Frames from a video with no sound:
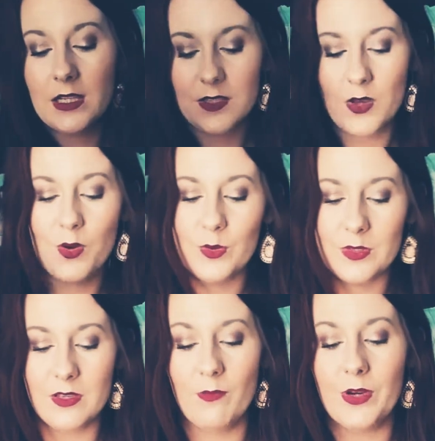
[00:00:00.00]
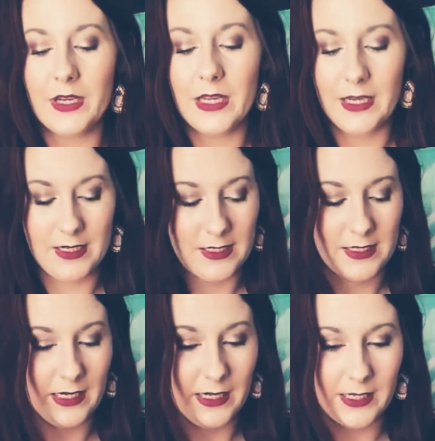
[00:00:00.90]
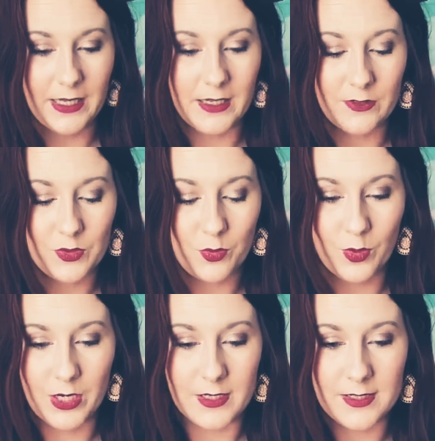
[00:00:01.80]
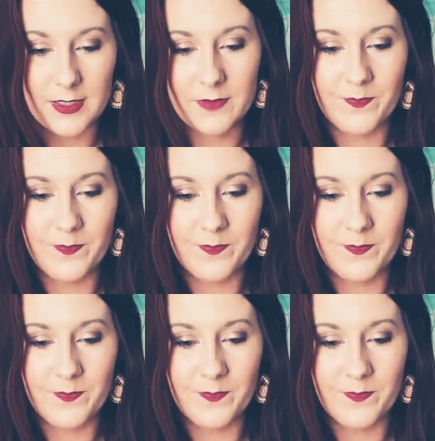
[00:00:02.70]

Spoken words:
So someone is heading towards,